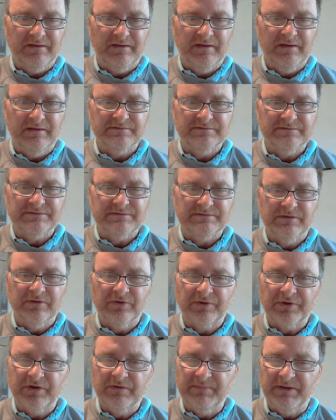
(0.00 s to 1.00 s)
It's
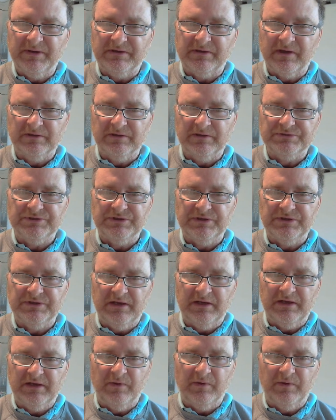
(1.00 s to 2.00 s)
looking a bit gungy
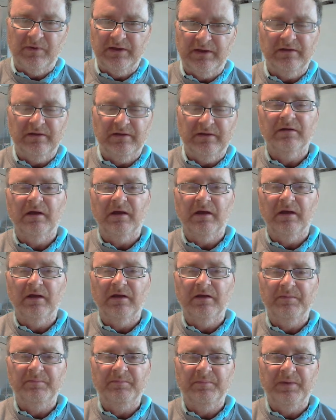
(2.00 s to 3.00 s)
anyway,
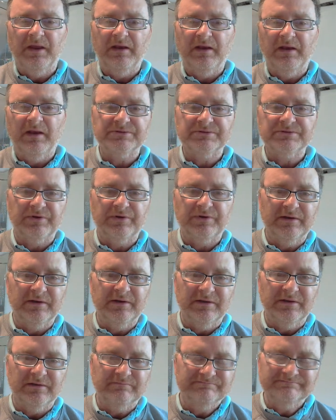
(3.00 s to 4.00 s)
and it's a good
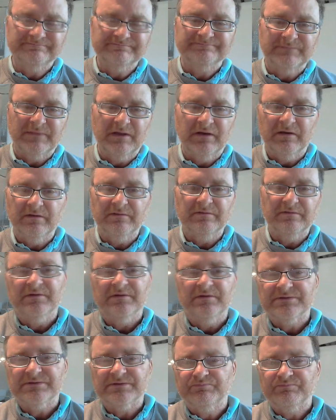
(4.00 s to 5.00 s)
idea,
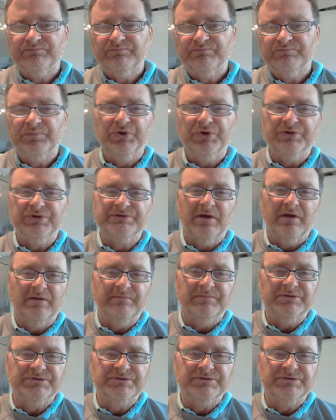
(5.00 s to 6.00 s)
it's a good time
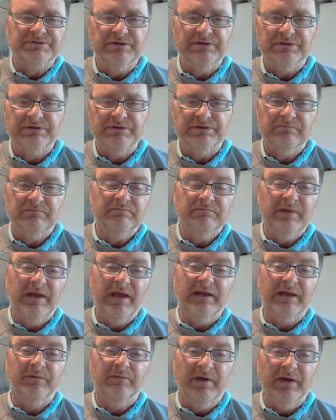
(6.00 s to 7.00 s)
to change it
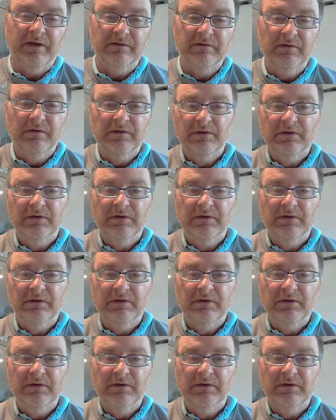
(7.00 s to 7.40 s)
anyway.